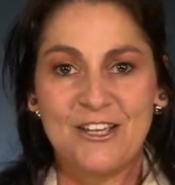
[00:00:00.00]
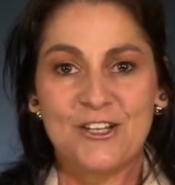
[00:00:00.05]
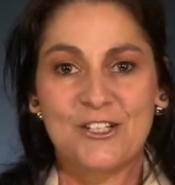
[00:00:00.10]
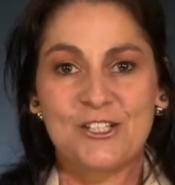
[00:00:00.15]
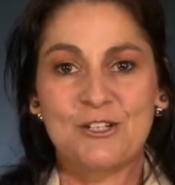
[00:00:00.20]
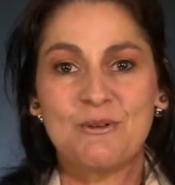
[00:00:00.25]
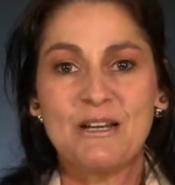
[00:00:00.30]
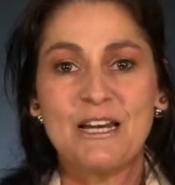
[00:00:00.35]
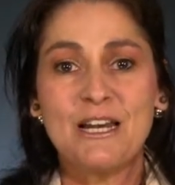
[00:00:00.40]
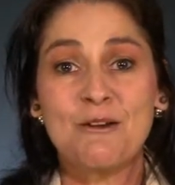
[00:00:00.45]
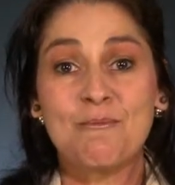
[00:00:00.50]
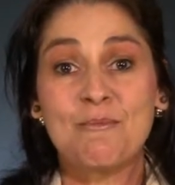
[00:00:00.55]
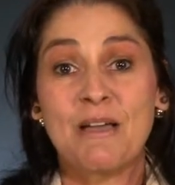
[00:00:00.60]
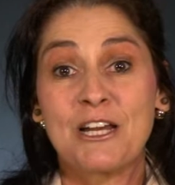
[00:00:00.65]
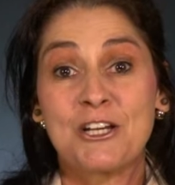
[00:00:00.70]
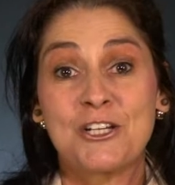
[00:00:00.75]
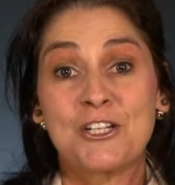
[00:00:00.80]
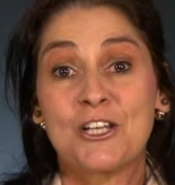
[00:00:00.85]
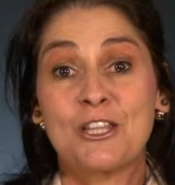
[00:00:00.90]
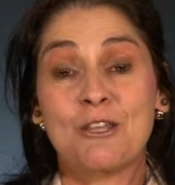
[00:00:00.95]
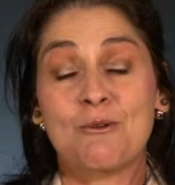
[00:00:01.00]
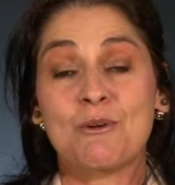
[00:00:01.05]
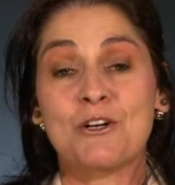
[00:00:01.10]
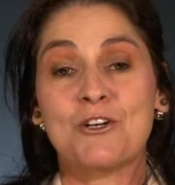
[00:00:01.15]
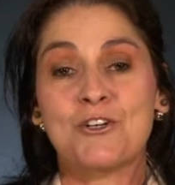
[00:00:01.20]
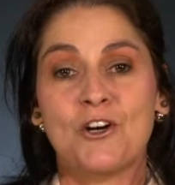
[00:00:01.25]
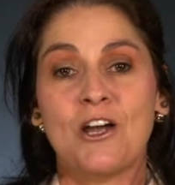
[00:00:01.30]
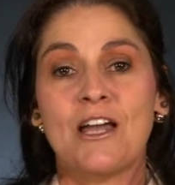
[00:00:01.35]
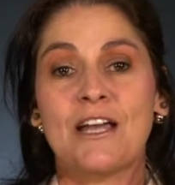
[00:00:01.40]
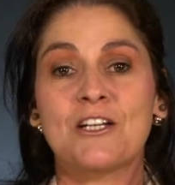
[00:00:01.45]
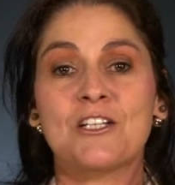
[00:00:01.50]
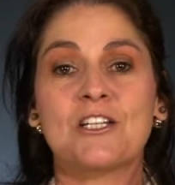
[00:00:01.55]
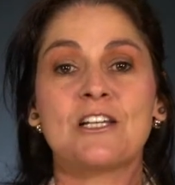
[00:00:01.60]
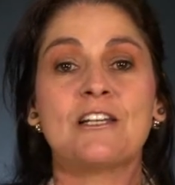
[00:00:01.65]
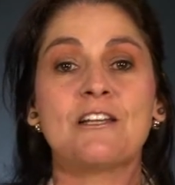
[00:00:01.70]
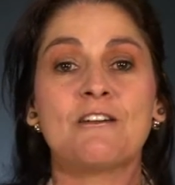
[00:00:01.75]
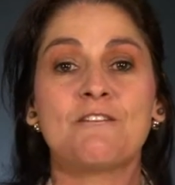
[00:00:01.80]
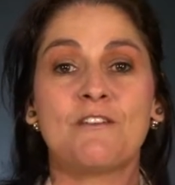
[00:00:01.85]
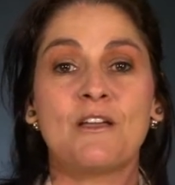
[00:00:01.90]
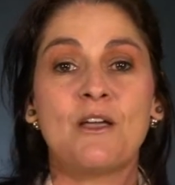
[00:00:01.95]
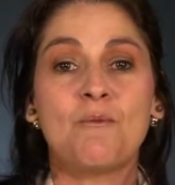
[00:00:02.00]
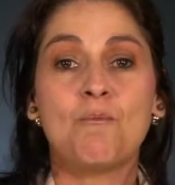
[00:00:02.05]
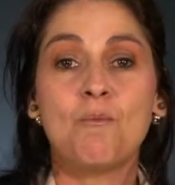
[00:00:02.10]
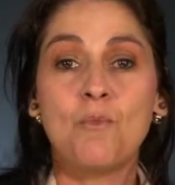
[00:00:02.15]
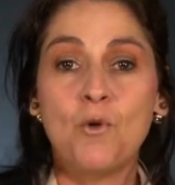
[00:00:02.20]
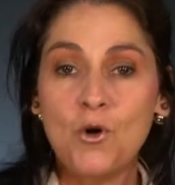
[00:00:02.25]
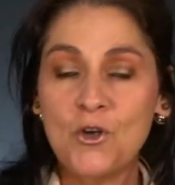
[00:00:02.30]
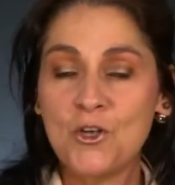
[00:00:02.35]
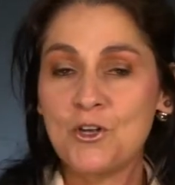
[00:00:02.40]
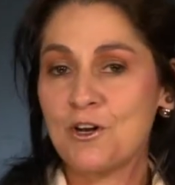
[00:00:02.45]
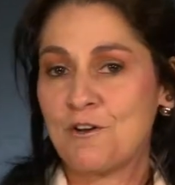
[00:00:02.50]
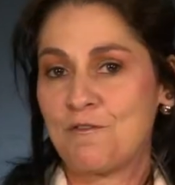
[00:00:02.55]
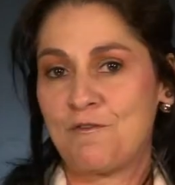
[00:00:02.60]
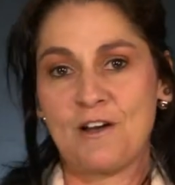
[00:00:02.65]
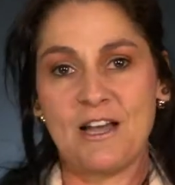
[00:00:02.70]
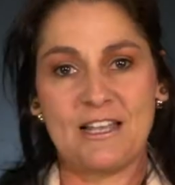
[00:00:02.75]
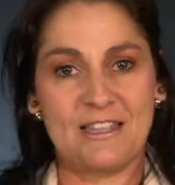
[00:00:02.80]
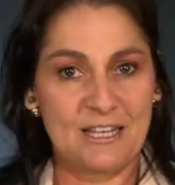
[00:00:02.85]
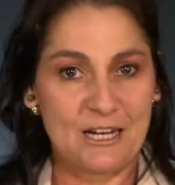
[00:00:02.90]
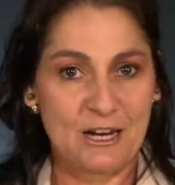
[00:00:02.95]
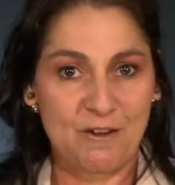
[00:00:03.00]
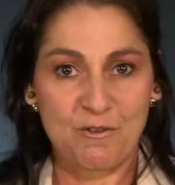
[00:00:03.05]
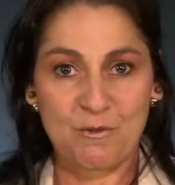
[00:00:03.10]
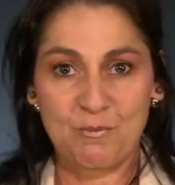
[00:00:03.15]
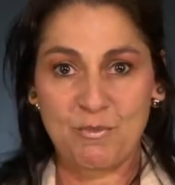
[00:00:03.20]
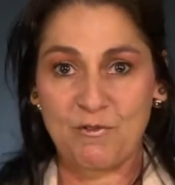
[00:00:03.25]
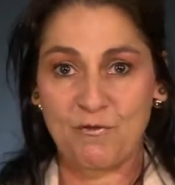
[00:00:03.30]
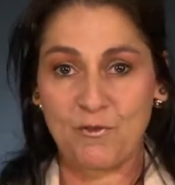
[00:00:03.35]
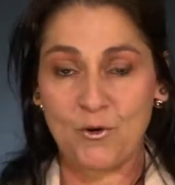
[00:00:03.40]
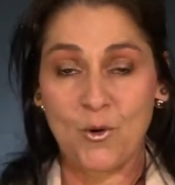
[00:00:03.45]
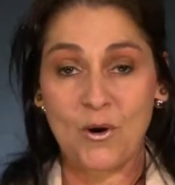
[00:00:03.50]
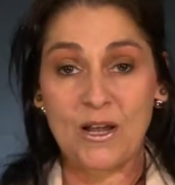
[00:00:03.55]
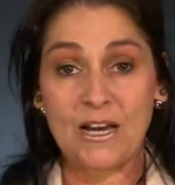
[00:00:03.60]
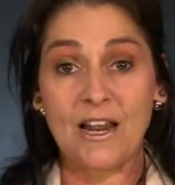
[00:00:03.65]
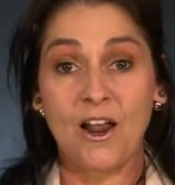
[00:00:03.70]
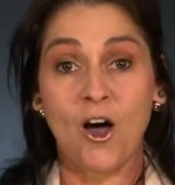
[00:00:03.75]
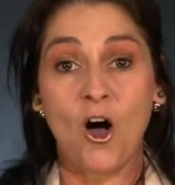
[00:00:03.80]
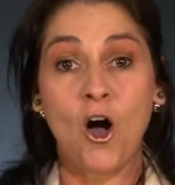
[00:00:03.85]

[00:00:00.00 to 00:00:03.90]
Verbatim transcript: So, we need to make sure that we're trying to live more unified than ever before in a